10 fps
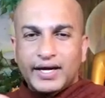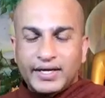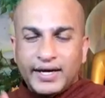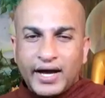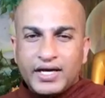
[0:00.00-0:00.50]

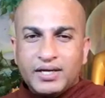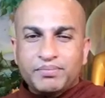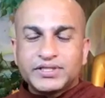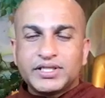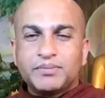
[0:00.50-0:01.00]

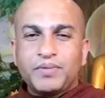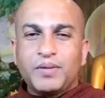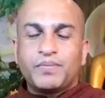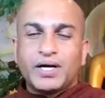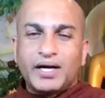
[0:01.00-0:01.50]
90%
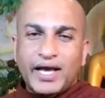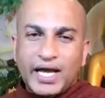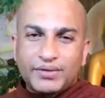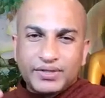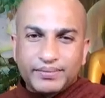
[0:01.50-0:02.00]
people
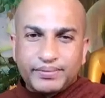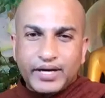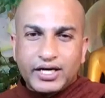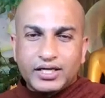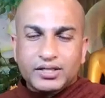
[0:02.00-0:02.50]
have the
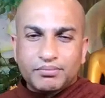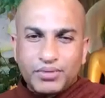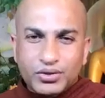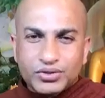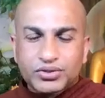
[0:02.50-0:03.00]
fight
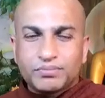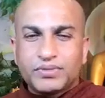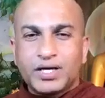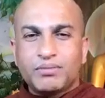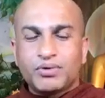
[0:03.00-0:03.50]
because of
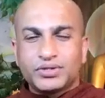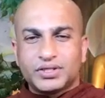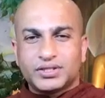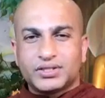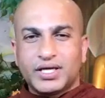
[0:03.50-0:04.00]
the
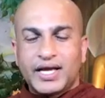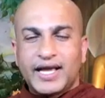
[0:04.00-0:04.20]
emotions